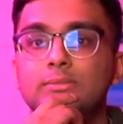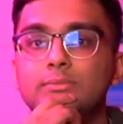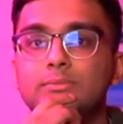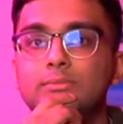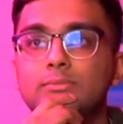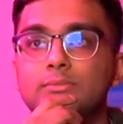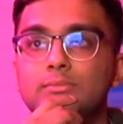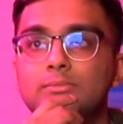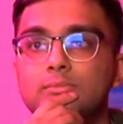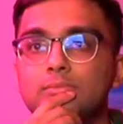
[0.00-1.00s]

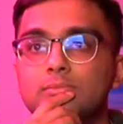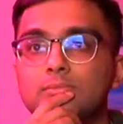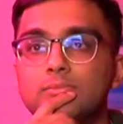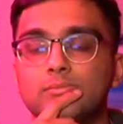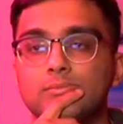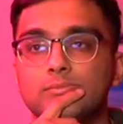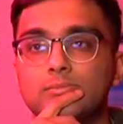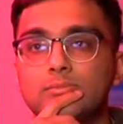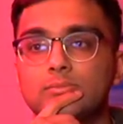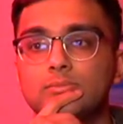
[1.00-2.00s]

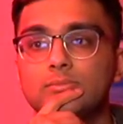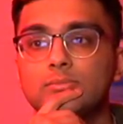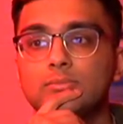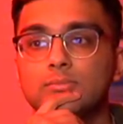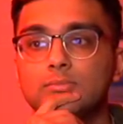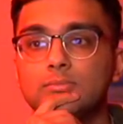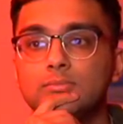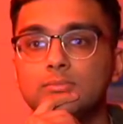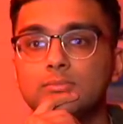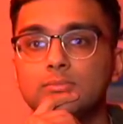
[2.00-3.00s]

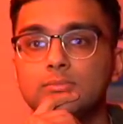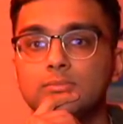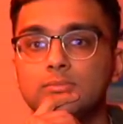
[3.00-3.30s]
(not speaking)